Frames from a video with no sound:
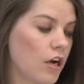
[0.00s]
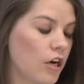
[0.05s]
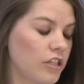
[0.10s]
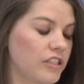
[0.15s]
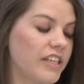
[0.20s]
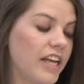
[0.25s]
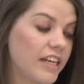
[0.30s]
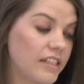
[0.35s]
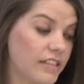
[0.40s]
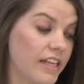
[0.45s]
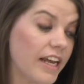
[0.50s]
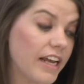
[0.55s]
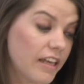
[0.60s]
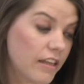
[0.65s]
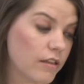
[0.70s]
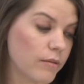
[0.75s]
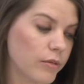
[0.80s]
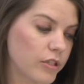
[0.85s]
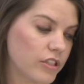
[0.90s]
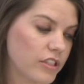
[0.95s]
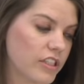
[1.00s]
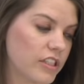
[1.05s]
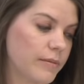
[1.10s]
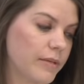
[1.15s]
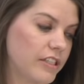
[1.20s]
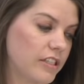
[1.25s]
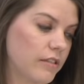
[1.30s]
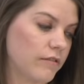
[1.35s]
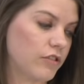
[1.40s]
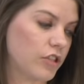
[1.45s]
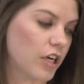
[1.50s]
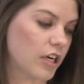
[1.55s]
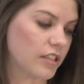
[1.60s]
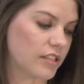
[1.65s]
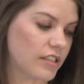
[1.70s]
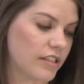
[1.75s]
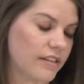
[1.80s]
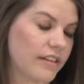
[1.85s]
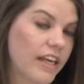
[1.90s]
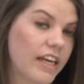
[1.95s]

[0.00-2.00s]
or taking the most expensive drugs,